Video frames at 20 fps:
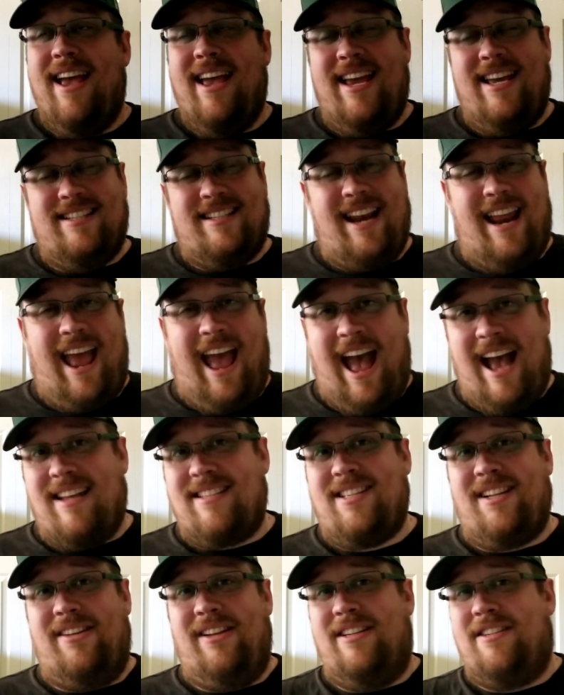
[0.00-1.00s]
He's an
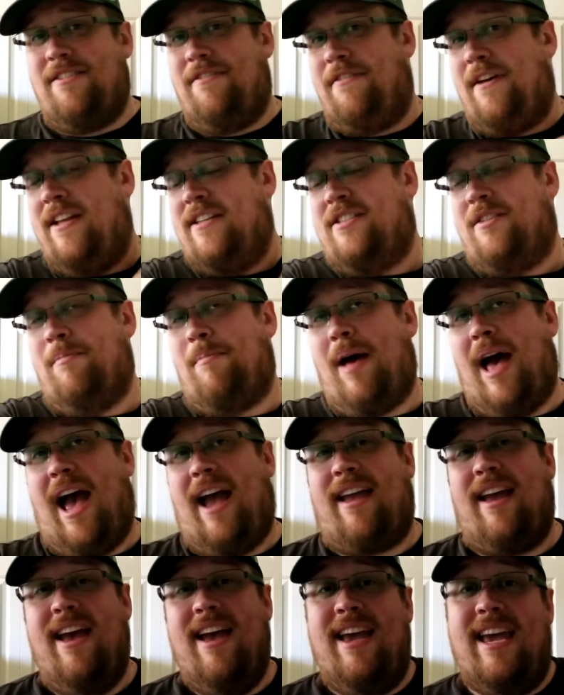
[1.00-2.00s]
excellent defensive
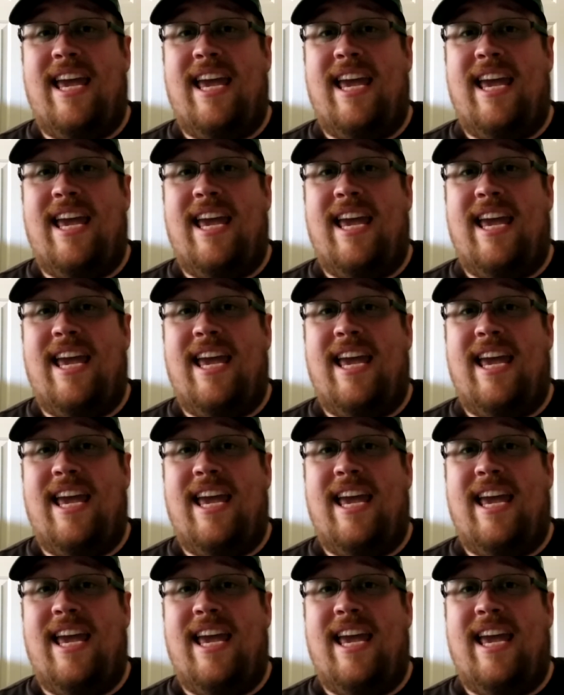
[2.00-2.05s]
back.